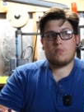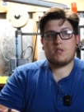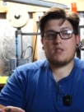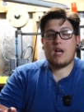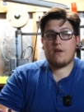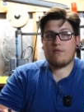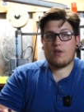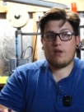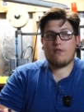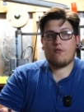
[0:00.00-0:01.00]

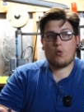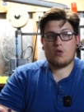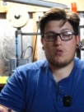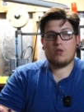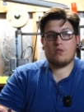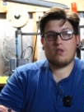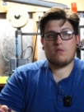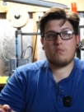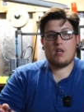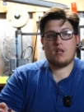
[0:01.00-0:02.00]
safer for
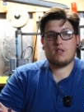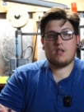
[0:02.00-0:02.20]
children because